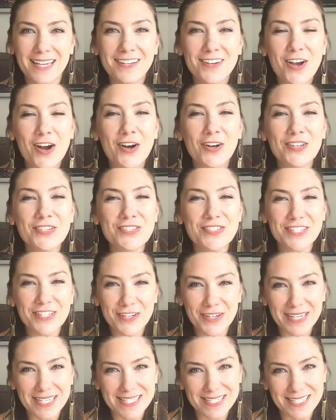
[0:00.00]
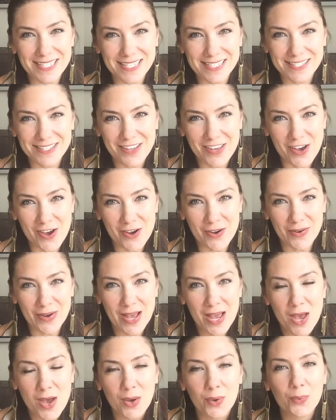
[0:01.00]
In all seriousness though,
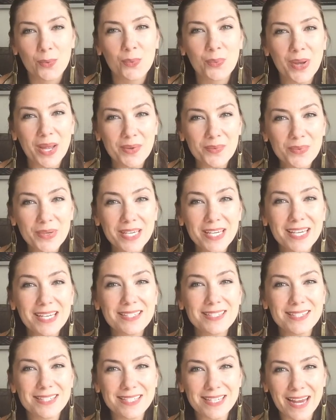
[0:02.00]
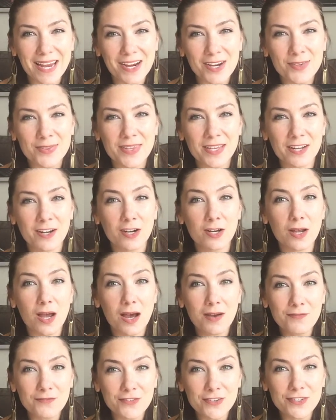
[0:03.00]
when we get scared that our
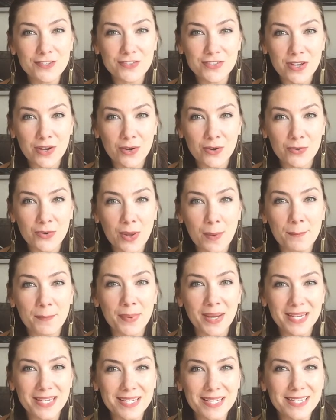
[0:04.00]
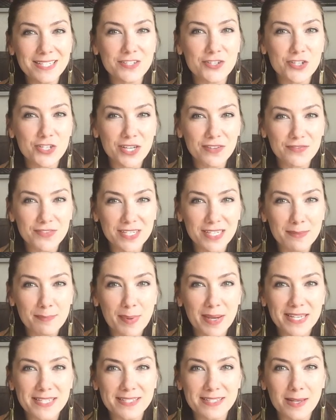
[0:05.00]
comfort zone might get
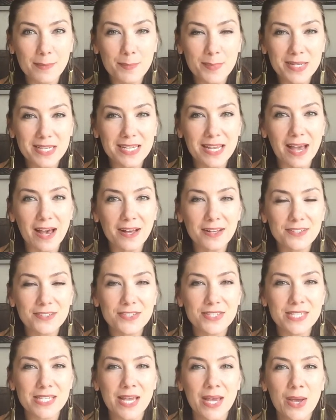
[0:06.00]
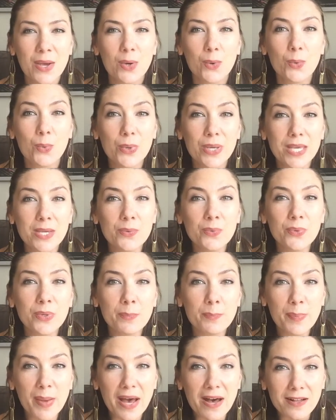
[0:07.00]
shifted by somebody else, we
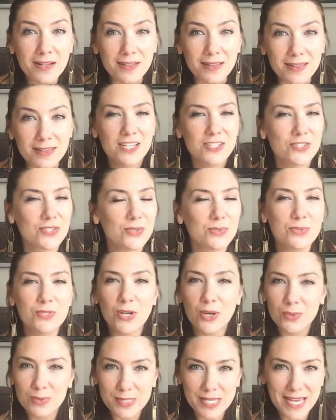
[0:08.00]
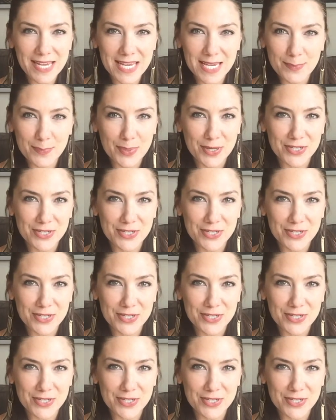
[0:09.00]
rebel. So don't take it